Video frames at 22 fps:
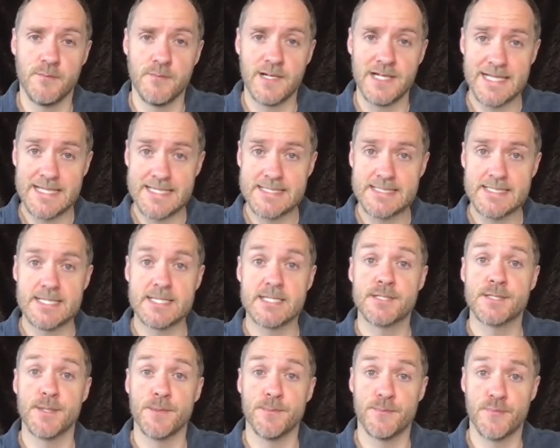leases,
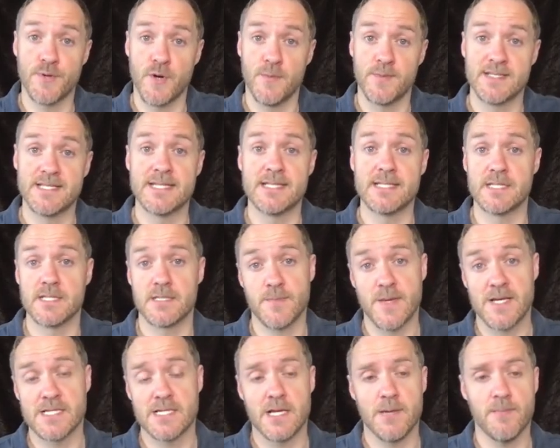some properties,
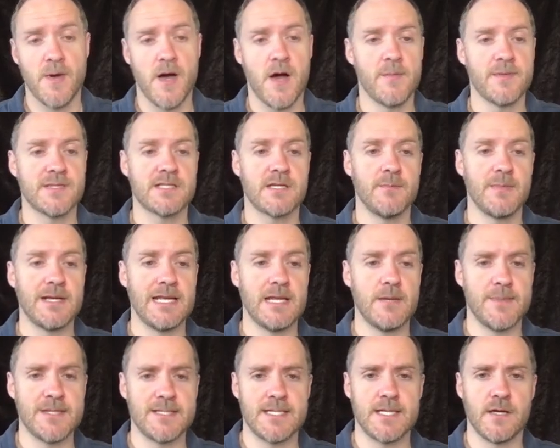especially apartments, can be
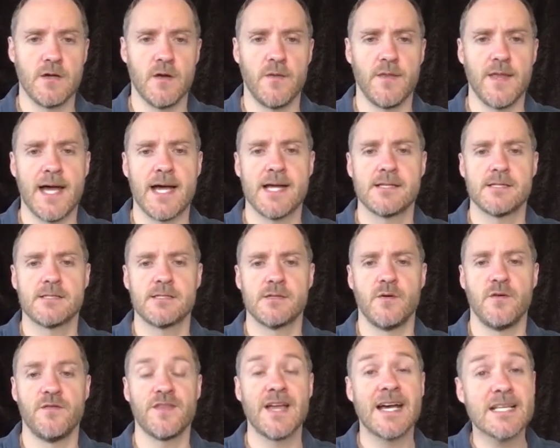limiting on that.
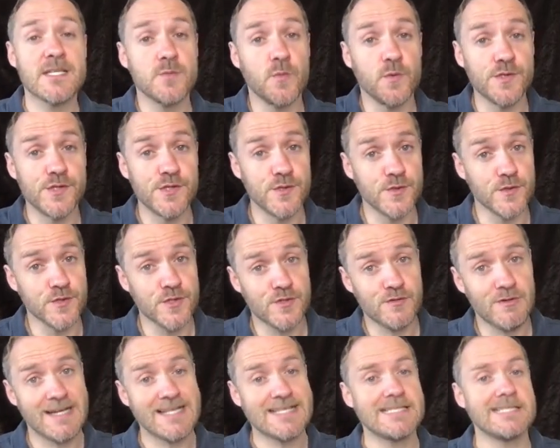So if that was your
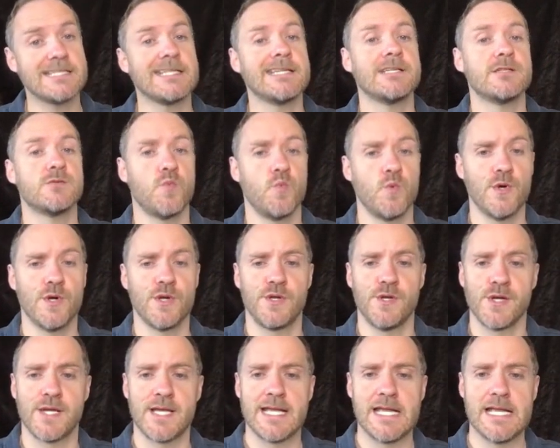strategy, it's worth
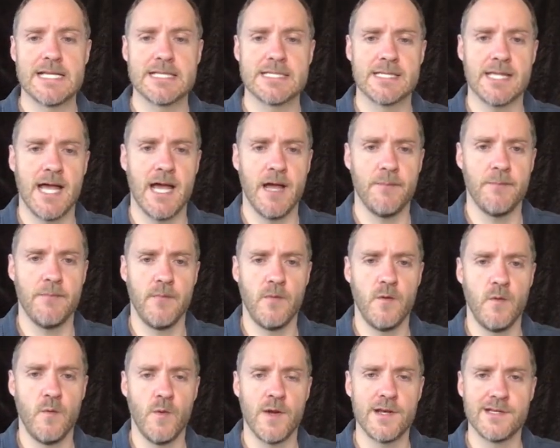looking into that
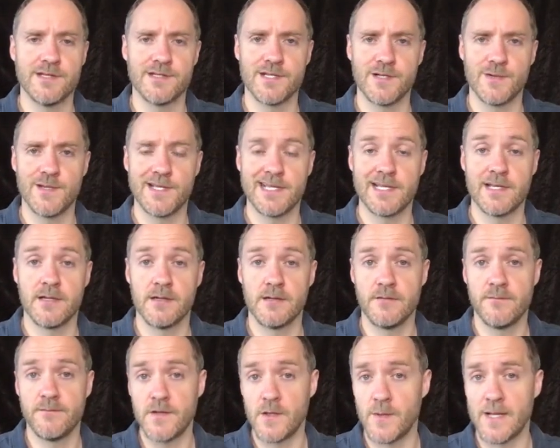when you're doing
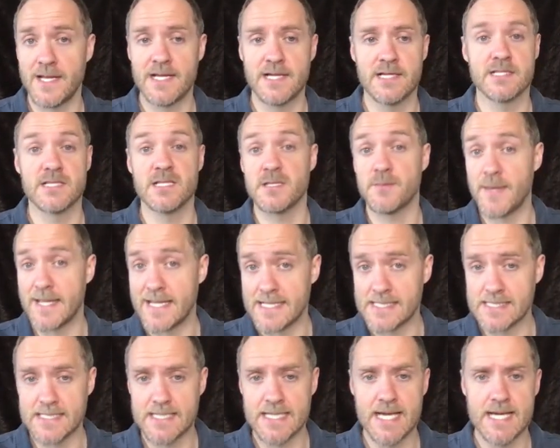viewings and
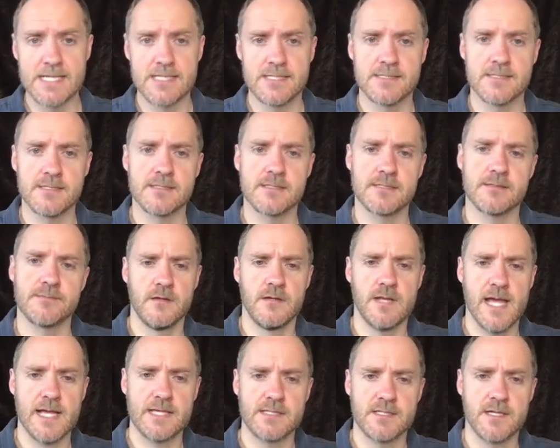speaking to the agents.
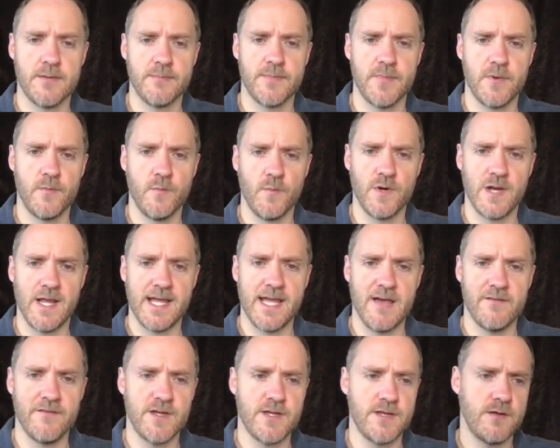Next up, Woodlake
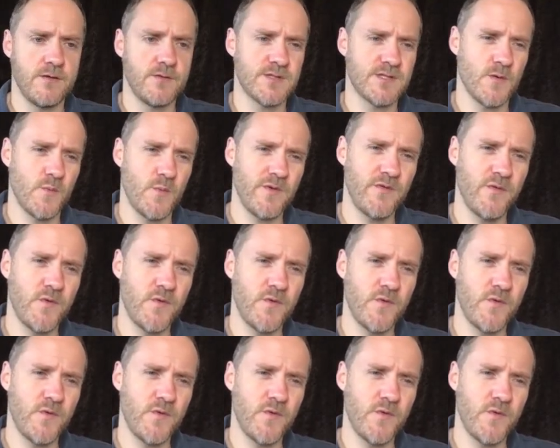Avenue. So we've